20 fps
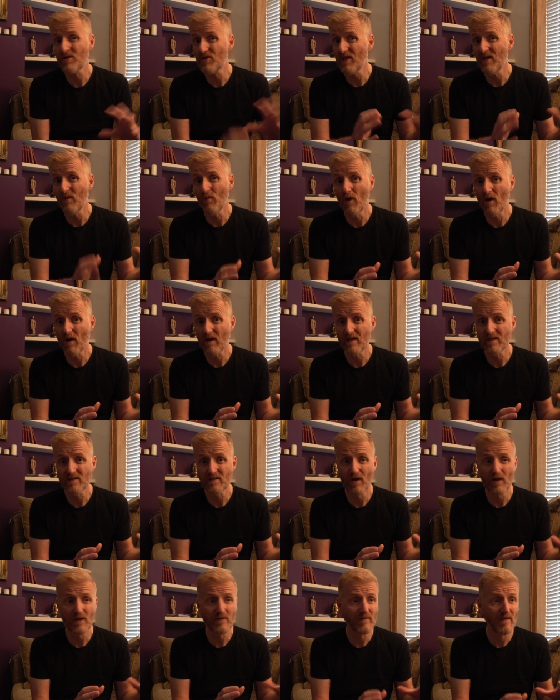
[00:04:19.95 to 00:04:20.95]
cheap walking
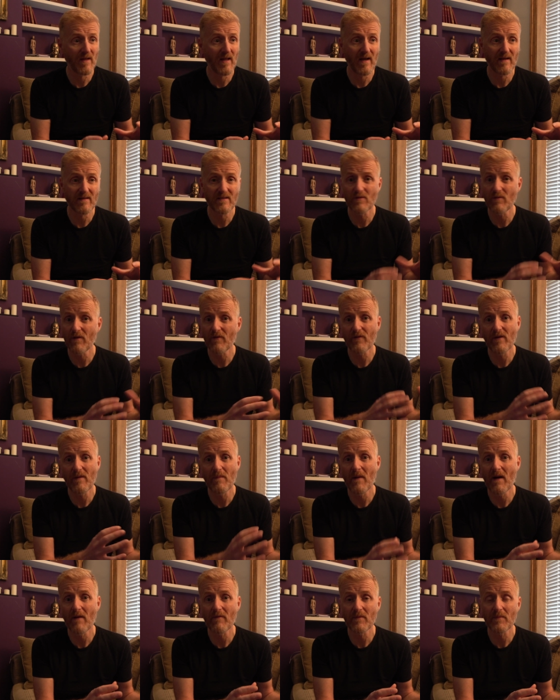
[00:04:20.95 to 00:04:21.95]
socks for like £2 or
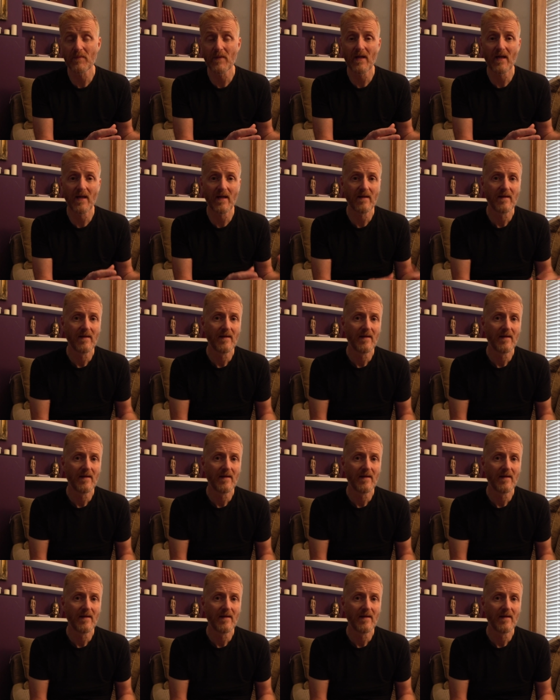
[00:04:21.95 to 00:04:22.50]
£3 a pair.